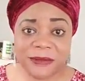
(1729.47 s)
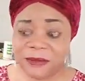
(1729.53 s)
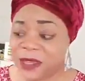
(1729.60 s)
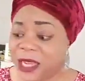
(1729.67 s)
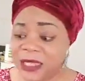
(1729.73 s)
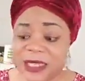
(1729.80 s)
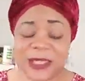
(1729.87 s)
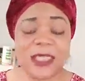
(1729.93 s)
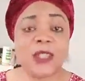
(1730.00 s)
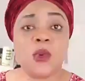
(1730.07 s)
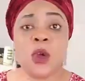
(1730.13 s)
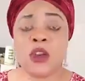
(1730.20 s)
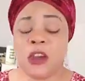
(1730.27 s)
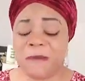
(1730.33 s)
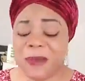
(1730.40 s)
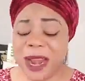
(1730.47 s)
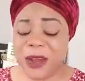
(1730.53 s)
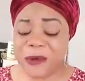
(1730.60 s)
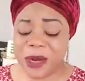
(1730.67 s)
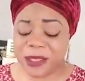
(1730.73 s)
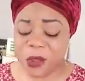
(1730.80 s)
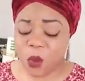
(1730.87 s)
This is one of my
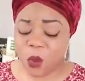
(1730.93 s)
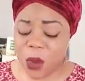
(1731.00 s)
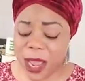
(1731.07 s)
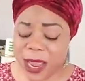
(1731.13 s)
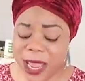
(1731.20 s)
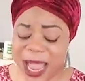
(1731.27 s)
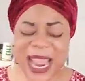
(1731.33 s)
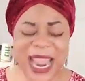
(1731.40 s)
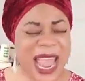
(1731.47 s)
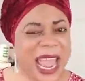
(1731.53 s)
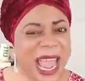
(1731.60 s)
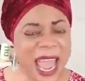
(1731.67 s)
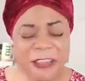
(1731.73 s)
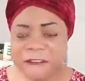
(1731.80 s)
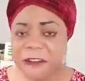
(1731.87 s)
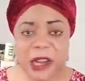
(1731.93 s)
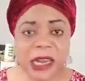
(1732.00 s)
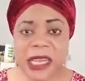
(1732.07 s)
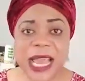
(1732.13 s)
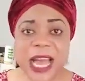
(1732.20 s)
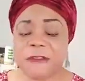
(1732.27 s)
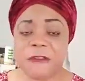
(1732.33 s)
reasons why I heavily
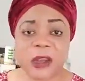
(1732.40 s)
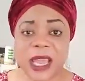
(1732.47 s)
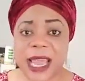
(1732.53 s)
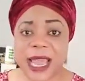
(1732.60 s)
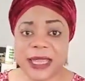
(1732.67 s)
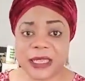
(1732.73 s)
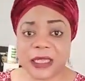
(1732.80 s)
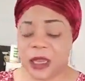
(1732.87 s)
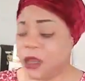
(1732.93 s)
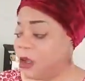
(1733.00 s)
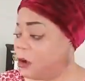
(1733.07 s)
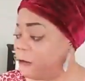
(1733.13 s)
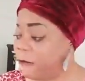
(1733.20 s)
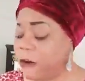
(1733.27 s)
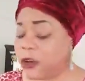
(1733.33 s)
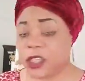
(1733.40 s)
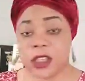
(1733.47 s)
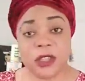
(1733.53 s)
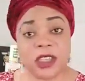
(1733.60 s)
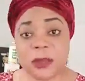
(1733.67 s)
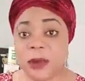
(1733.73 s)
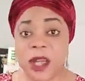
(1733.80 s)
advocate for the
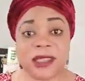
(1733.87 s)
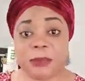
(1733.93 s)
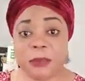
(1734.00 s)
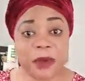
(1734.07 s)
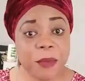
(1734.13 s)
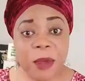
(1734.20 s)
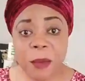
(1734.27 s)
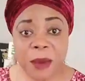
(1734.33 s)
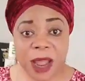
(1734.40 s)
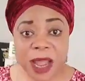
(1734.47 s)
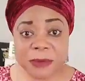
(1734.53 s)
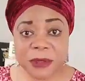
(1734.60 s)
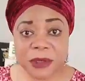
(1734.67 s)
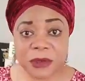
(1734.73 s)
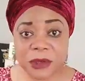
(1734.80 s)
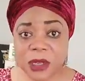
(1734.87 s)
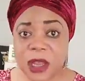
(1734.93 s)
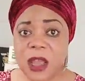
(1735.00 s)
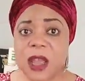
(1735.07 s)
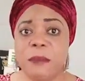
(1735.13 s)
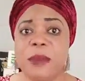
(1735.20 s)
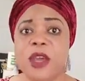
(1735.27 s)
Juice Plus premium capsules,
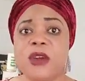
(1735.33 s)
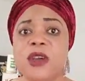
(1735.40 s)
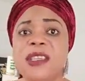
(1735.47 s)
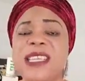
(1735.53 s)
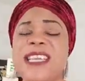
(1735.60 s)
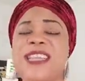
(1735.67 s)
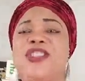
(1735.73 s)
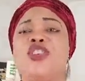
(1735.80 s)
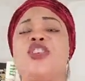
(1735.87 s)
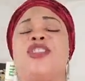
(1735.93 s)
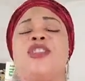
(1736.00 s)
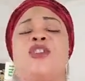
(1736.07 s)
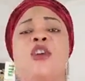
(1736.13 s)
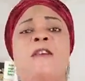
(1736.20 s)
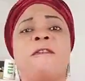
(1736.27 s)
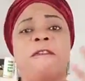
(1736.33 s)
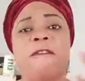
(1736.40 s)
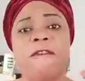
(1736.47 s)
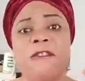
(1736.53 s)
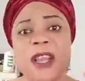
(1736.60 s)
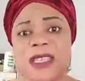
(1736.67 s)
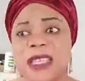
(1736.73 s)
because it's just not
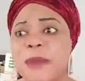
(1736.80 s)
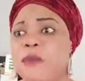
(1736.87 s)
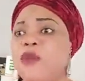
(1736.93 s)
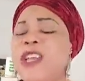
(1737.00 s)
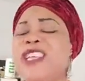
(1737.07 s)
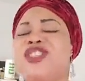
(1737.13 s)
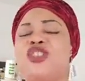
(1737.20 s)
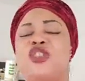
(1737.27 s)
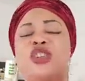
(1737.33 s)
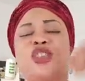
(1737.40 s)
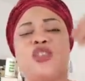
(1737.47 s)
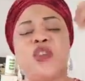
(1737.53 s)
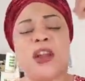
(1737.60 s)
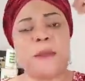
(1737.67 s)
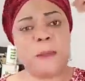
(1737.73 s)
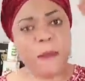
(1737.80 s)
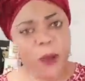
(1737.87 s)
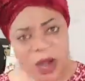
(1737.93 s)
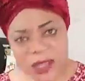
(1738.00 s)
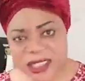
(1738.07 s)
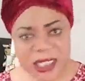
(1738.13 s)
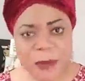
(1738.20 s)
visible, it's just not
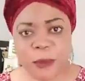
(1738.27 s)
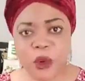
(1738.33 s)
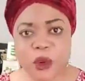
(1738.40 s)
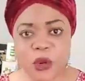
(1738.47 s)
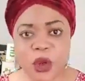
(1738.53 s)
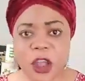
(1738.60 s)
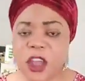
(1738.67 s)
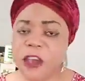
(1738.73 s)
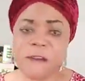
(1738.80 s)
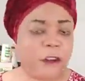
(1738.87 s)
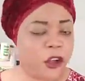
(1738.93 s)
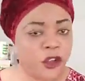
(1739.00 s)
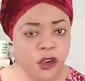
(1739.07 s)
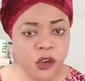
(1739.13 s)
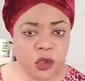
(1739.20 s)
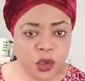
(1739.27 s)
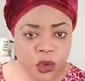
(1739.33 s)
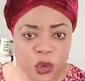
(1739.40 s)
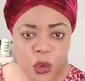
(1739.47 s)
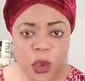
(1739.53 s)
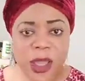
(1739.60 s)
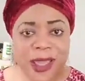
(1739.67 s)
possible for you
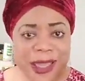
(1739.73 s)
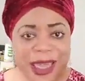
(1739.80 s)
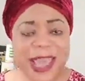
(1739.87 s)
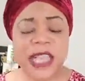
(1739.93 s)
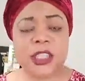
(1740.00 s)
to eat